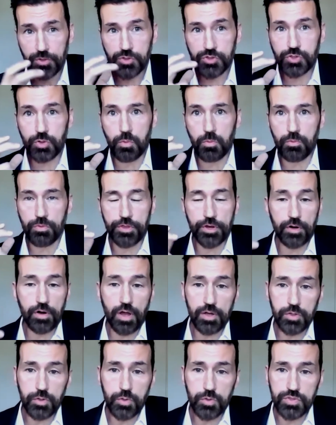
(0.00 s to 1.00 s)
So they're
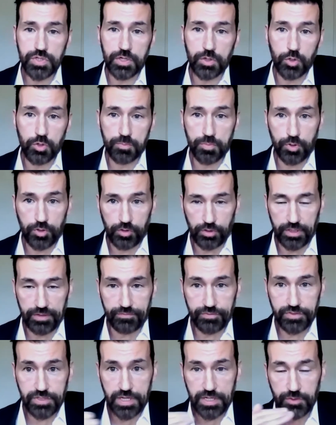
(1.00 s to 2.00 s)
not using Uber or
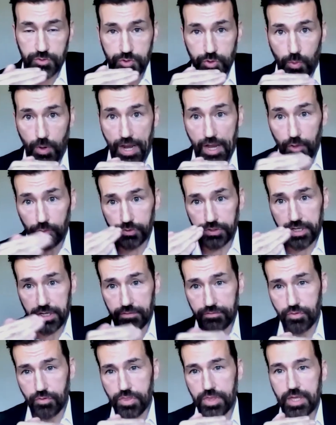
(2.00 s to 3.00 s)
Lyft. And so
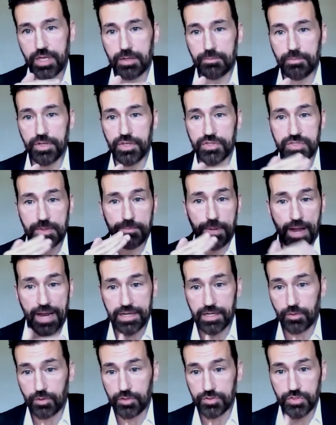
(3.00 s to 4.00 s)
healthcare for them is a
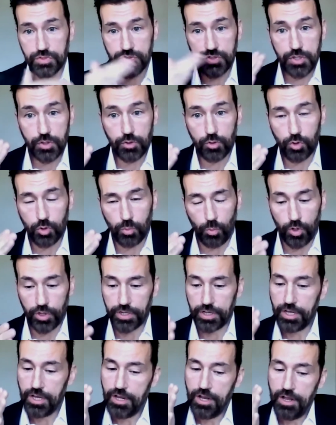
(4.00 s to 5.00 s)
binary, it's a 0 or
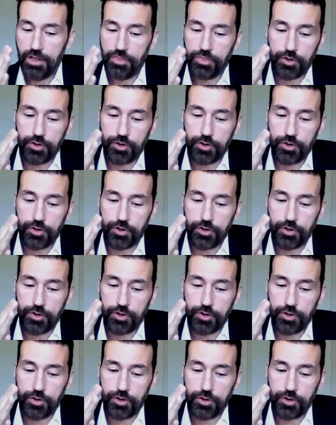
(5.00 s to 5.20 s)
1.